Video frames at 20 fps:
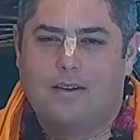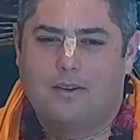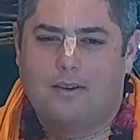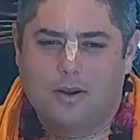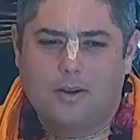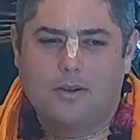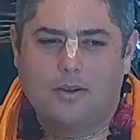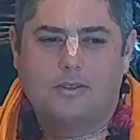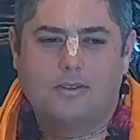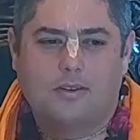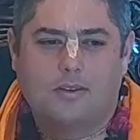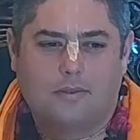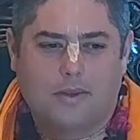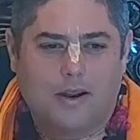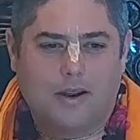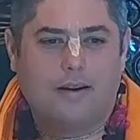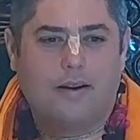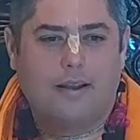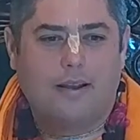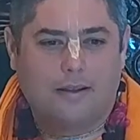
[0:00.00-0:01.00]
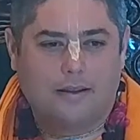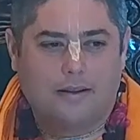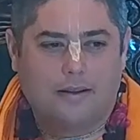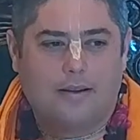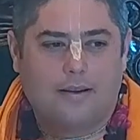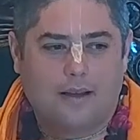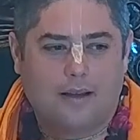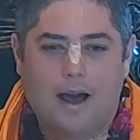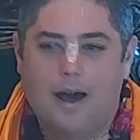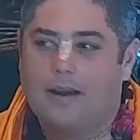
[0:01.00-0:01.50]
crows are very
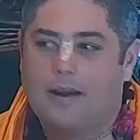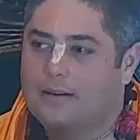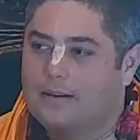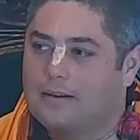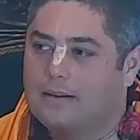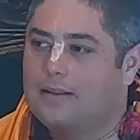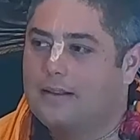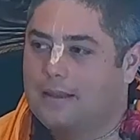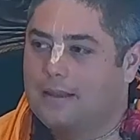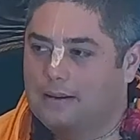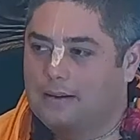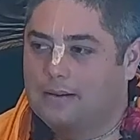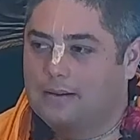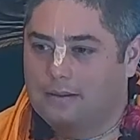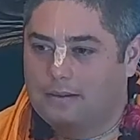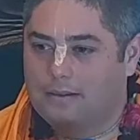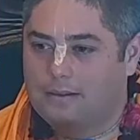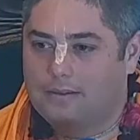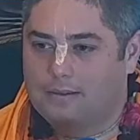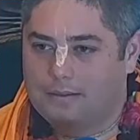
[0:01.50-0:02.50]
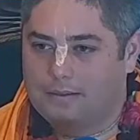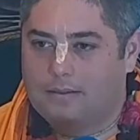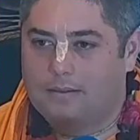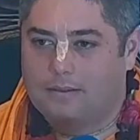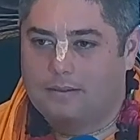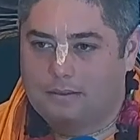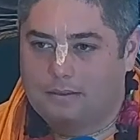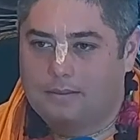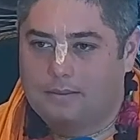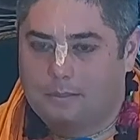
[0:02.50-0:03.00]
uh, unclean
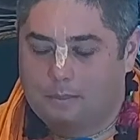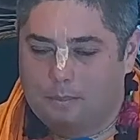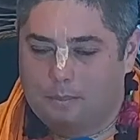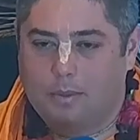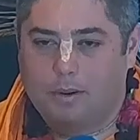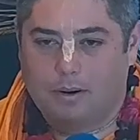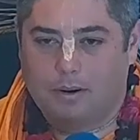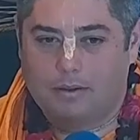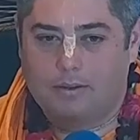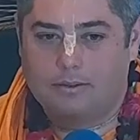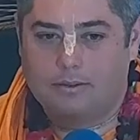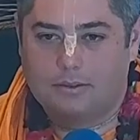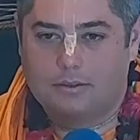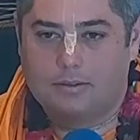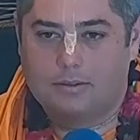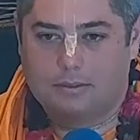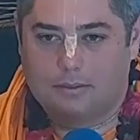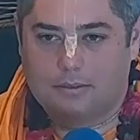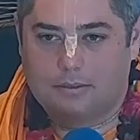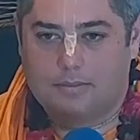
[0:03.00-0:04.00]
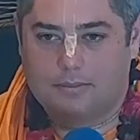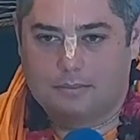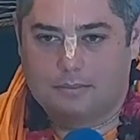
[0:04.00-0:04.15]
birds.